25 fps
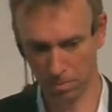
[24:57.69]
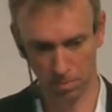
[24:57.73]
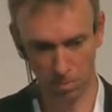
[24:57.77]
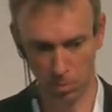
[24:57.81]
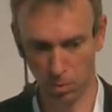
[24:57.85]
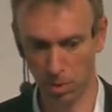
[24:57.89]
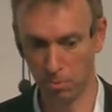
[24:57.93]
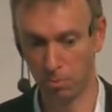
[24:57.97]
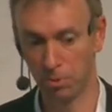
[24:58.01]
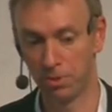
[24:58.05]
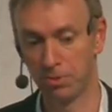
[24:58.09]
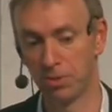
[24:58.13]

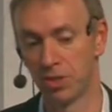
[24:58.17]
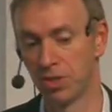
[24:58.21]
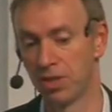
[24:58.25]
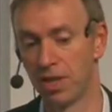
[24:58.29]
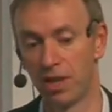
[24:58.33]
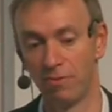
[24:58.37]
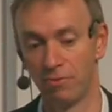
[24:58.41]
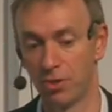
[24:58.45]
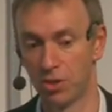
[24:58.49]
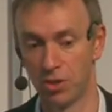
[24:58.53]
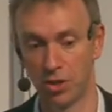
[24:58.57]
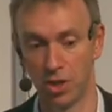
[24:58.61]
well, we'll just
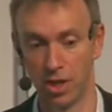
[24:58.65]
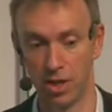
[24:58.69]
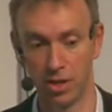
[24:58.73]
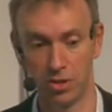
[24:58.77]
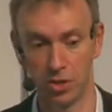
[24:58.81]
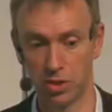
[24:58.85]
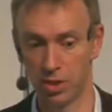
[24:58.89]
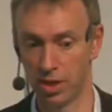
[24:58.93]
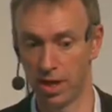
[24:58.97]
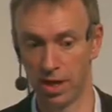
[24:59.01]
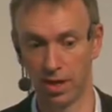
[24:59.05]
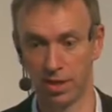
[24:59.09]
have to
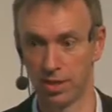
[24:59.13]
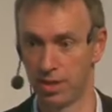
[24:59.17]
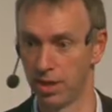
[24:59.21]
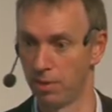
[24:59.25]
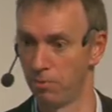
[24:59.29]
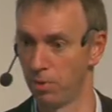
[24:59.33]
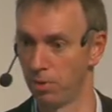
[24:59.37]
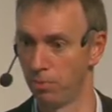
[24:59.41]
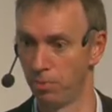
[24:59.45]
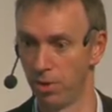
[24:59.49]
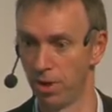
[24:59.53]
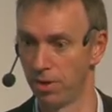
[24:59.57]
change the
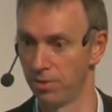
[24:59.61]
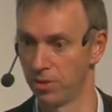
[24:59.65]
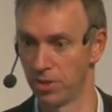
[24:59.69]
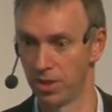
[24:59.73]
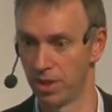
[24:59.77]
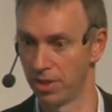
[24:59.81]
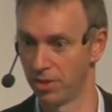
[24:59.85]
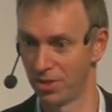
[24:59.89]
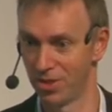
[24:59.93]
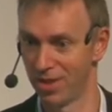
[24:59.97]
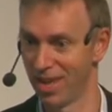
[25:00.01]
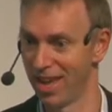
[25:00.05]
academic
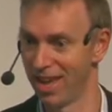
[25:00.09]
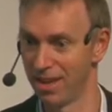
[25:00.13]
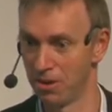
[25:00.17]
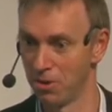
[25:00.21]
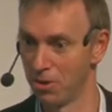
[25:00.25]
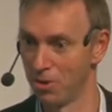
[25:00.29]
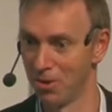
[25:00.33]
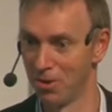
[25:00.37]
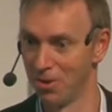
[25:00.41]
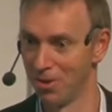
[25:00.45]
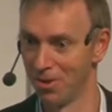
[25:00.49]
process then.